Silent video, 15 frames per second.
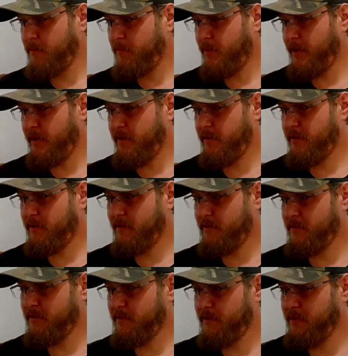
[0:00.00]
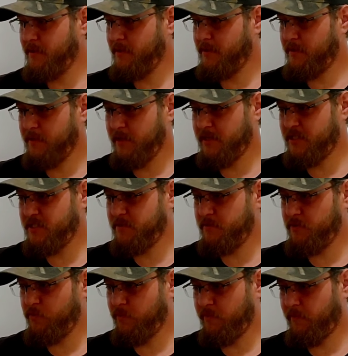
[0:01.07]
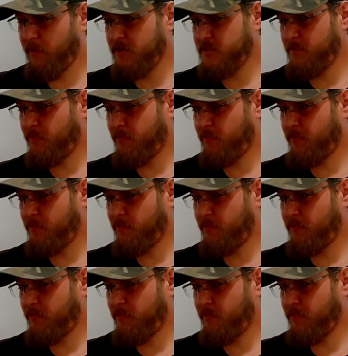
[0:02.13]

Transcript: But you reverse